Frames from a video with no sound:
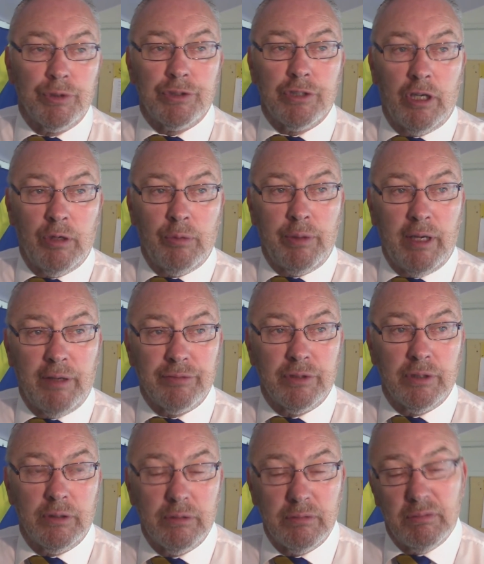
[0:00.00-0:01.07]
so we have
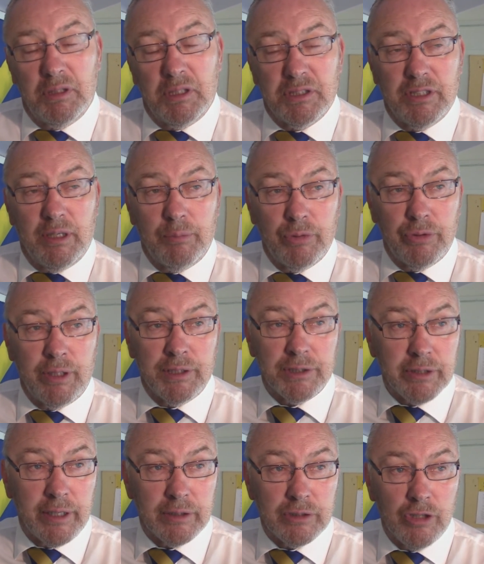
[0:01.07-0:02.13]
to accept what they
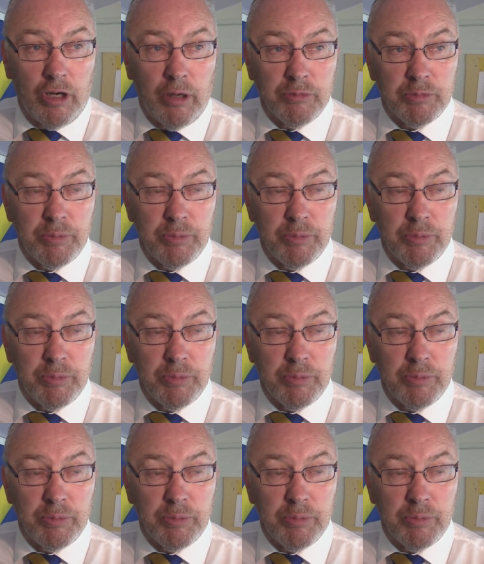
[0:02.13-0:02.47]
say at times.